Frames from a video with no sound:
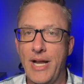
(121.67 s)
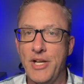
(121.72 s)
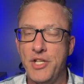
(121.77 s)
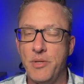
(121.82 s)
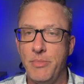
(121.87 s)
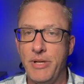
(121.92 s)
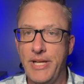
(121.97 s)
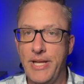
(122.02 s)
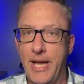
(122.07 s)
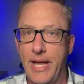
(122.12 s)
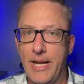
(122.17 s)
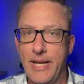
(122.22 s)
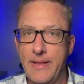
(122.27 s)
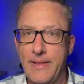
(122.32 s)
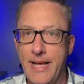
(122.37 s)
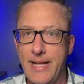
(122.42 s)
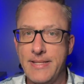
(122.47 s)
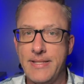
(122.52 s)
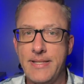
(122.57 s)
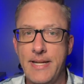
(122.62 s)
I should be
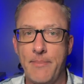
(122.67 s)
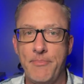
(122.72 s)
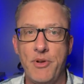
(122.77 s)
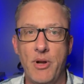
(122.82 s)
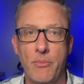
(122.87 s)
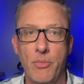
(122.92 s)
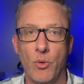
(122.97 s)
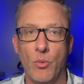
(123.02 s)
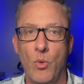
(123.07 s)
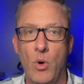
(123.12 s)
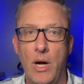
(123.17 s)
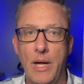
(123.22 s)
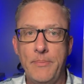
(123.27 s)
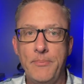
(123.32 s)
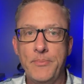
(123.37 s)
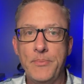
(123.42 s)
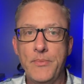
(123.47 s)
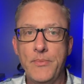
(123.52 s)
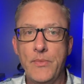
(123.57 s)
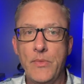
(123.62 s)
getting. That's step number
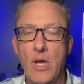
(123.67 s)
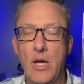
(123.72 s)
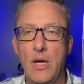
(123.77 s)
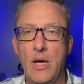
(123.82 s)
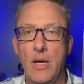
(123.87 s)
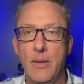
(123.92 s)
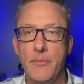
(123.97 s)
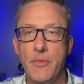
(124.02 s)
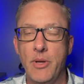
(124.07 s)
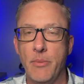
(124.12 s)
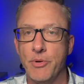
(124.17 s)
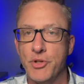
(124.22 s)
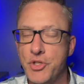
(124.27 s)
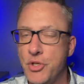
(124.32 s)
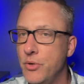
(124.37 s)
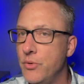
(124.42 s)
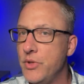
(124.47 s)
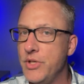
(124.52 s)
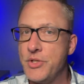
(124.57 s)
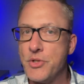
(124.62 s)
one. Number
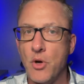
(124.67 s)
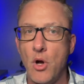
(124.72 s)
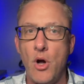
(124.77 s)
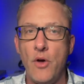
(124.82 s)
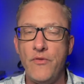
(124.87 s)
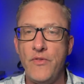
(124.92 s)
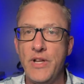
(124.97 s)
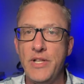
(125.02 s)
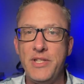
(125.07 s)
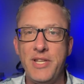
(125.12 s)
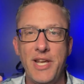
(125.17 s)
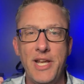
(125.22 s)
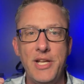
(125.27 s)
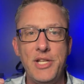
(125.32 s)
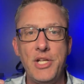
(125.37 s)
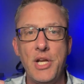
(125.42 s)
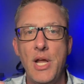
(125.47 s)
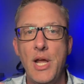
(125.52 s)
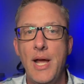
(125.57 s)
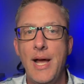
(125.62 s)
two, these are all
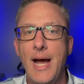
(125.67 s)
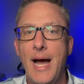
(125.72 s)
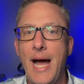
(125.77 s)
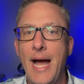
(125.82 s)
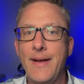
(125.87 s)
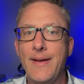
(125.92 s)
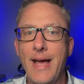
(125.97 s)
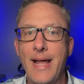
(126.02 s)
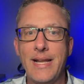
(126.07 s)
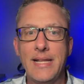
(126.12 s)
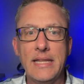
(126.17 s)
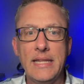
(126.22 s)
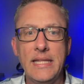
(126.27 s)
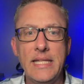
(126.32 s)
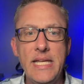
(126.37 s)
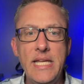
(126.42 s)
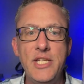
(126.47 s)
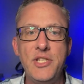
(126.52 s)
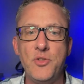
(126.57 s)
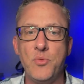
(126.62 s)
vintage. I got at
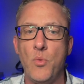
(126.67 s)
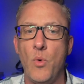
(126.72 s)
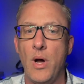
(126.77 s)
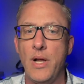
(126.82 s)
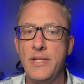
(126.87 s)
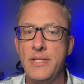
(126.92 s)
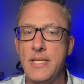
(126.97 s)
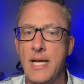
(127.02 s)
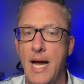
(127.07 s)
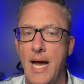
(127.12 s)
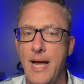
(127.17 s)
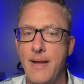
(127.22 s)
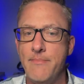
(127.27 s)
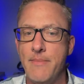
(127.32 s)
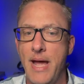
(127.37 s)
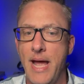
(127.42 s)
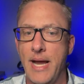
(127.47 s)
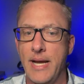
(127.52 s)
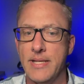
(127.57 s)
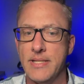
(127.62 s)
least one
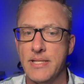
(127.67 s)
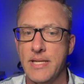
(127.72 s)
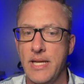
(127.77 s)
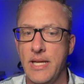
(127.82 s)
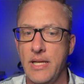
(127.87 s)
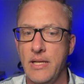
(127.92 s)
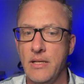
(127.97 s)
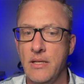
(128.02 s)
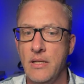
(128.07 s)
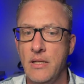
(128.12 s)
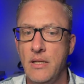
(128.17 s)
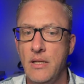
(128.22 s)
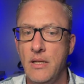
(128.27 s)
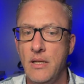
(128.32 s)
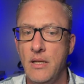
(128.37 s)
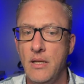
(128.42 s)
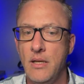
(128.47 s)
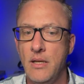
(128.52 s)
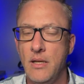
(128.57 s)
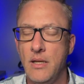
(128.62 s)
Time magazine.
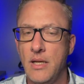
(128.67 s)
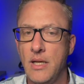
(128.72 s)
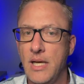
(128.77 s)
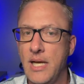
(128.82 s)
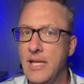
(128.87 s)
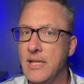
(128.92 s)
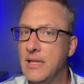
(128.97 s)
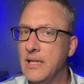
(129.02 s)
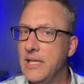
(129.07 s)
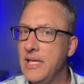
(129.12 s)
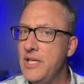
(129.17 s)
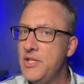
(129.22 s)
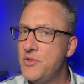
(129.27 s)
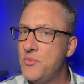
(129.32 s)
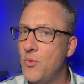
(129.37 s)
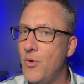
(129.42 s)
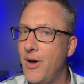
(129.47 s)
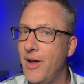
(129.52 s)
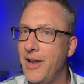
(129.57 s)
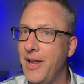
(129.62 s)
At
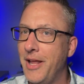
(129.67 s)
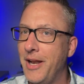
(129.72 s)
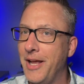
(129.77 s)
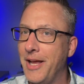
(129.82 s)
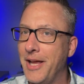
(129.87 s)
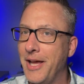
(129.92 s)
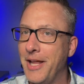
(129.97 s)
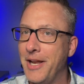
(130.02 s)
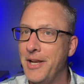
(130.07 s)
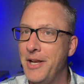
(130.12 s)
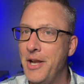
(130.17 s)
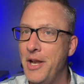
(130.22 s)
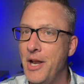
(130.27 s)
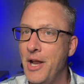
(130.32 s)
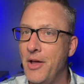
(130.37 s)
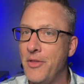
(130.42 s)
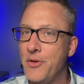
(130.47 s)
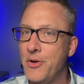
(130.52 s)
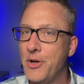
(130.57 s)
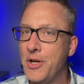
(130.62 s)
least one, and I got
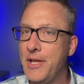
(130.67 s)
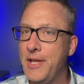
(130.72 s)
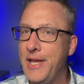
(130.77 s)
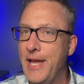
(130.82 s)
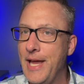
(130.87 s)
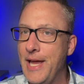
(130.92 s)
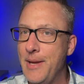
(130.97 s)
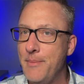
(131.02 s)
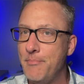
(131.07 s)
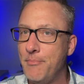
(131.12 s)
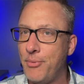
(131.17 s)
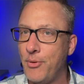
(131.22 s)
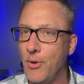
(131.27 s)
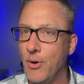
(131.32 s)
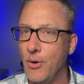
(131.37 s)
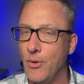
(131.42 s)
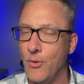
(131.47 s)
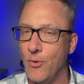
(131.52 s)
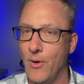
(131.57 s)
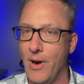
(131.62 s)
another game
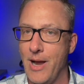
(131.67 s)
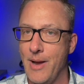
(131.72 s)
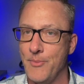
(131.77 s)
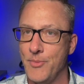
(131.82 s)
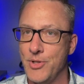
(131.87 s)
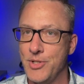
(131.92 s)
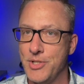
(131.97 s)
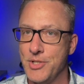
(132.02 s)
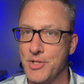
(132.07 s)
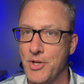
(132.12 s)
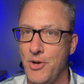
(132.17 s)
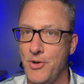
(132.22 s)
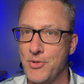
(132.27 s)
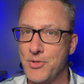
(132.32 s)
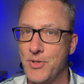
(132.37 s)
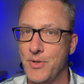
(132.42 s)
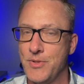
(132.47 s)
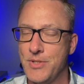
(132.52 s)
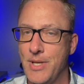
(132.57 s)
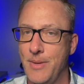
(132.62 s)
program, which is
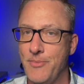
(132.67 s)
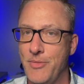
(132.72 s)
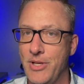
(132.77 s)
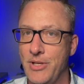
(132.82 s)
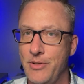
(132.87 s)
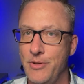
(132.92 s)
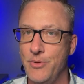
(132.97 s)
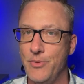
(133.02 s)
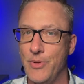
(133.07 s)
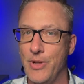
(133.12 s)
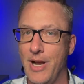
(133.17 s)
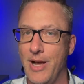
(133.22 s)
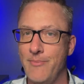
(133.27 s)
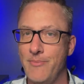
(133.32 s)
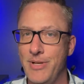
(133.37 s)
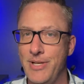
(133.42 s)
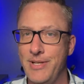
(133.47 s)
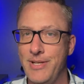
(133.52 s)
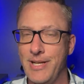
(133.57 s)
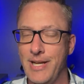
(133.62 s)
also something new that
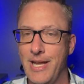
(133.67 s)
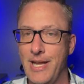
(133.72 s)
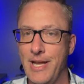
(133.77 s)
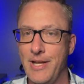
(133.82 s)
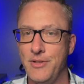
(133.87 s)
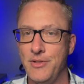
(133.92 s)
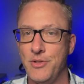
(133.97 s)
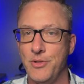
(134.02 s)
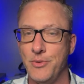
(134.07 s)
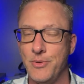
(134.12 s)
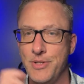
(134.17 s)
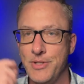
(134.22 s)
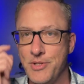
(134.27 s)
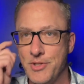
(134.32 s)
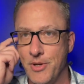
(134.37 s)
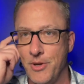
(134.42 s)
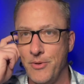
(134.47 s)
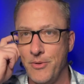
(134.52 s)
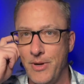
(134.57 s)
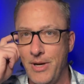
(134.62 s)
I've been digging into, and
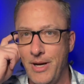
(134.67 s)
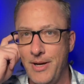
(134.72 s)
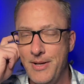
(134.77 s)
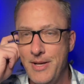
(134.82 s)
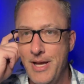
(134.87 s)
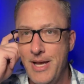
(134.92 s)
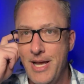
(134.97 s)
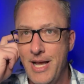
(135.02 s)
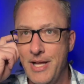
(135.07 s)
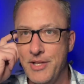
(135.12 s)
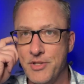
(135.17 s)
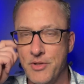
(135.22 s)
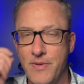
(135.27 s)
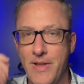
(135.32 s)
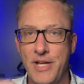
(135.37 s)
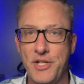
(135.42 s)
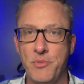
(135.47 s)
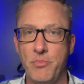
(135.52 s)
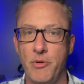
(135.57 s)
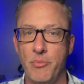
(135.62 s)
so
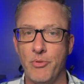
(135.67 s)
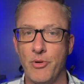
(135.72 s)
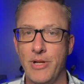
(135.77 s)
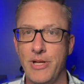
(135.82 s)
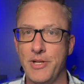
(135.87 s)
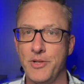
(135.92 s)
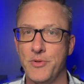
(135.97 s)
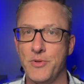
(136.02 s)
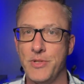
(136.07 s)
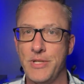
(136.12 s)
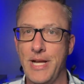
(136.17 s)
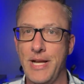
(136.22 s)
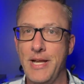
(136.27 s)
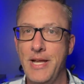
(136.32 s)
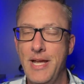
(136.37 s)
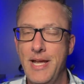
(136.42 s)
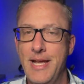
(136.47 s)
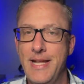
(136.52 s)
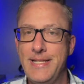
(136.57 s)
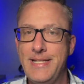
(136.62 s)
that should be pretty interesting.
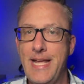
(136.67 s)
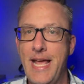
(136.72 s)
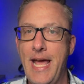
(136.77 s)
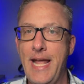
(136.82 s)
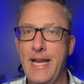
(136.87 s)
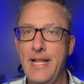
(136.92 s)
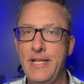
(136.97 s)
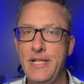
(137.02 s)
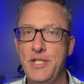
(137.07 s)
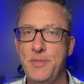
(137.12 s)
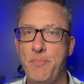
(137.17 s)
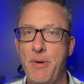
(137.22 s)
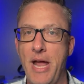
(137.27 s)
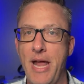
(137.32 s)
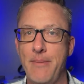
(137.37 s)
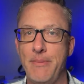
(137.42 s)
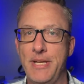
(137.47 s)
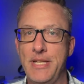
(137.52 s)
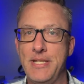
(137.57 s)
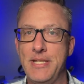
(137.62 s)
10 of these
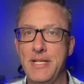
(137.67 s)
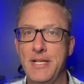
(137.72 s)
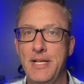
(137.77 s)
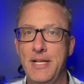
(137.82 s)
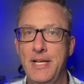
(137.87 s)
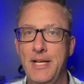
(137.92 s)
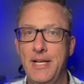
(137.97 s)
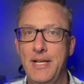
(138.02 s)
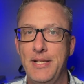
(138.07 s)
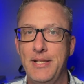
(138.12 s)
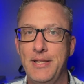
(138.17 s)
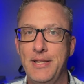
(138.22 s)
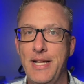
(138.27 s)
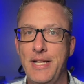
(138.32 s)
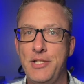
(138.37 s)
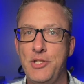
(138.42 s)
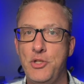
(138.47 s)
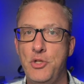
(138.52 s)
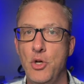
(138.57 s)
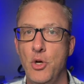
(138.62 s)
babies.
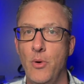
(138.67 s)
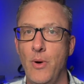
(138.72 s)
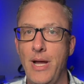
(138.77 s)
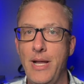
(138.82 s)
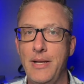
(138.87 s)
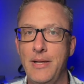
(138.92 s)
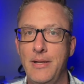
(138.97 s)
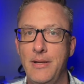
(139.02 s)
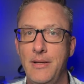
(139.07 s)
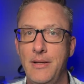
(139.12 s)
Let's do it.